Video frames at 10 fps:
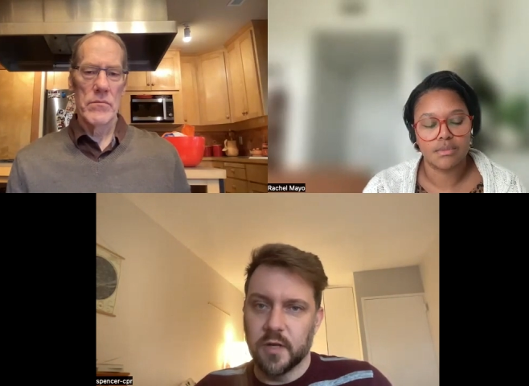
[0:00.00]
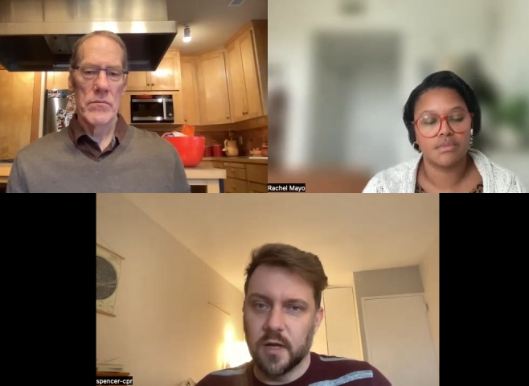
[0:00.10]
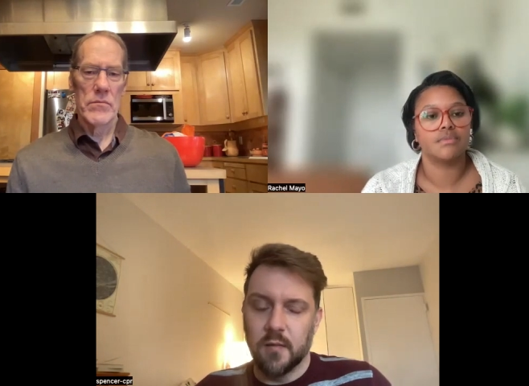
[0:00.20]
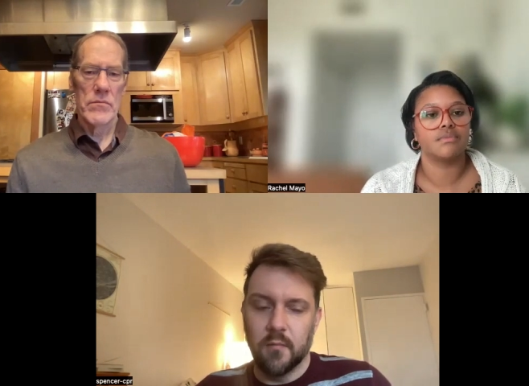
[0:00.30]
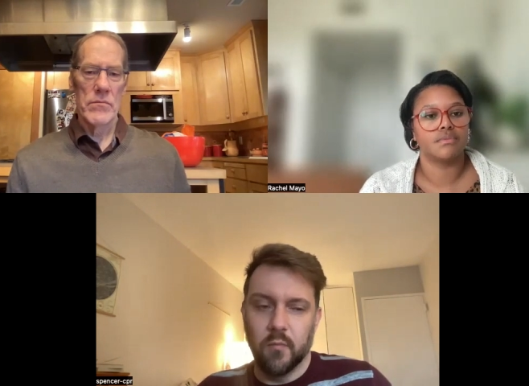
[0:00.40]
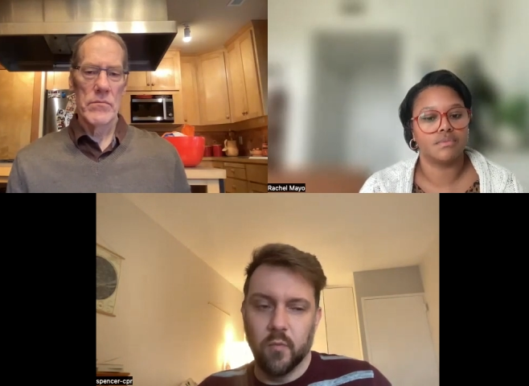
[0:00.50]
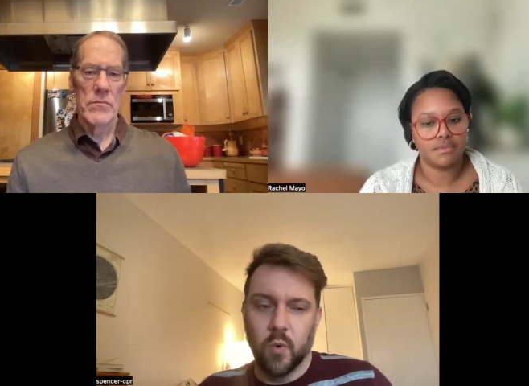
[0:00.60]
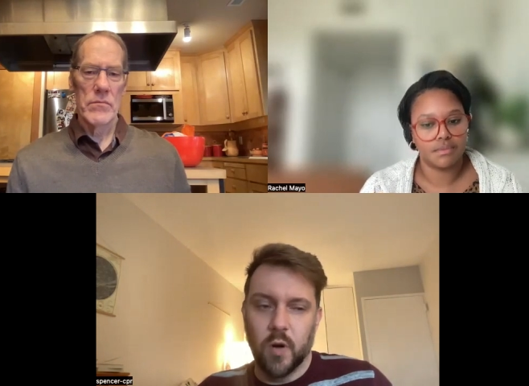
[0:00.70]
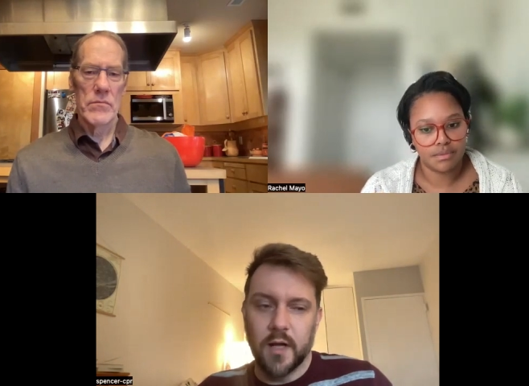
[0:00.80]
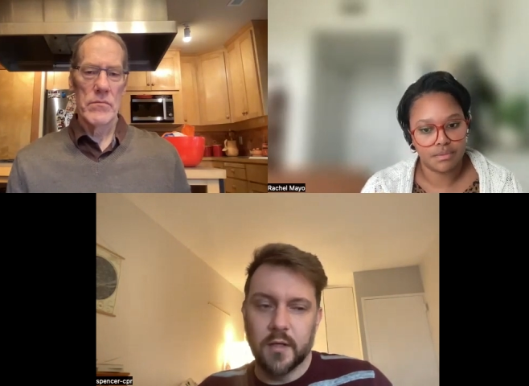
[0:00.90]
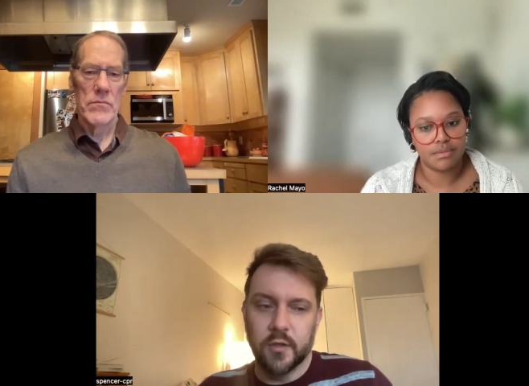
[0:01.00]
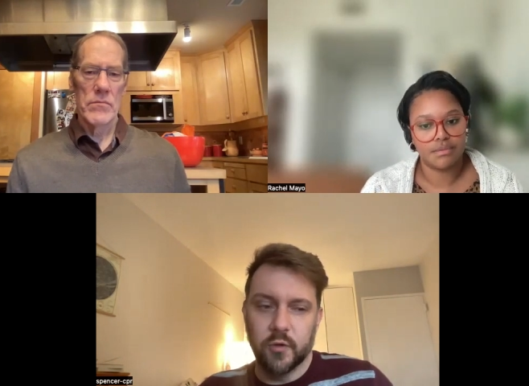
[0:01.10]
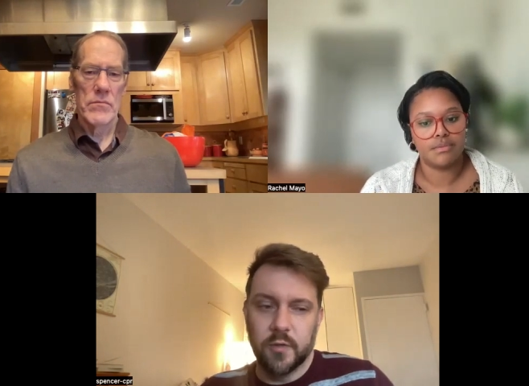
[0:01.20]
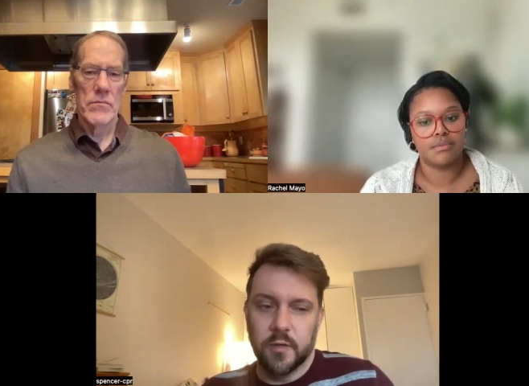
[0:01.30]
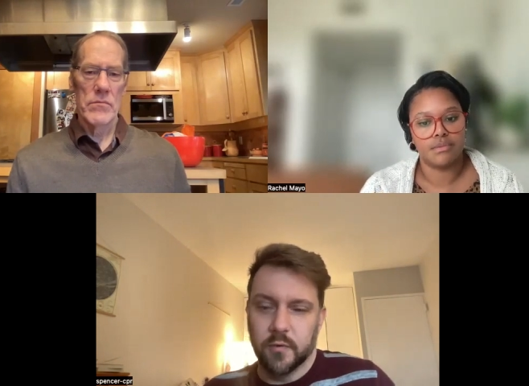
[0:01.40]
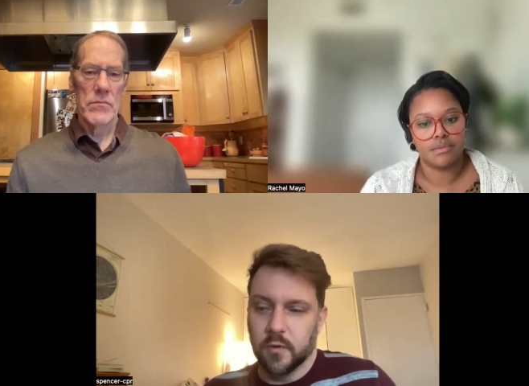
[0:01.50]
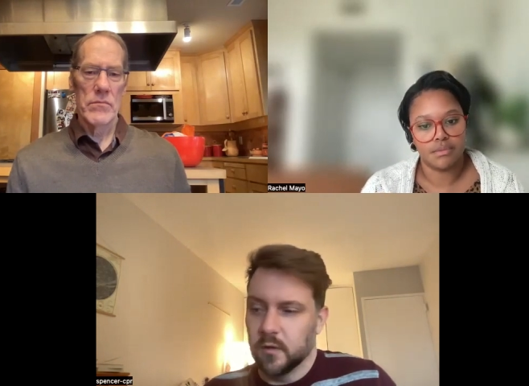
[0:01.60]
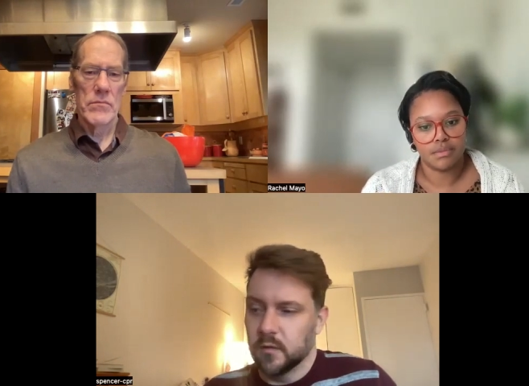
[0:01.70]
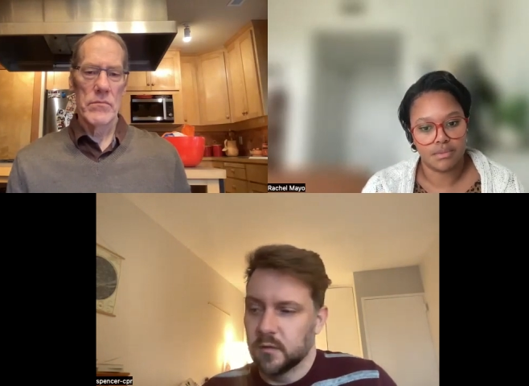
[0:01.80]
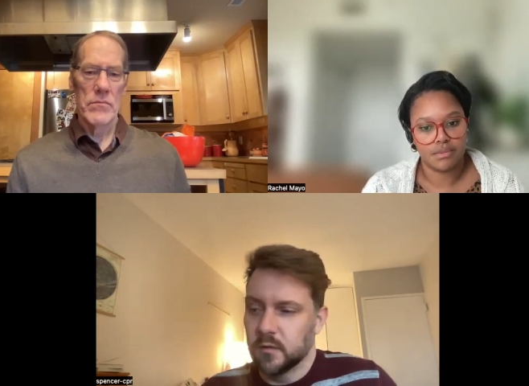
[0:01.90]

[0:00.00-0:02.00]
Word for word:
Speaker 1: Um, why do people?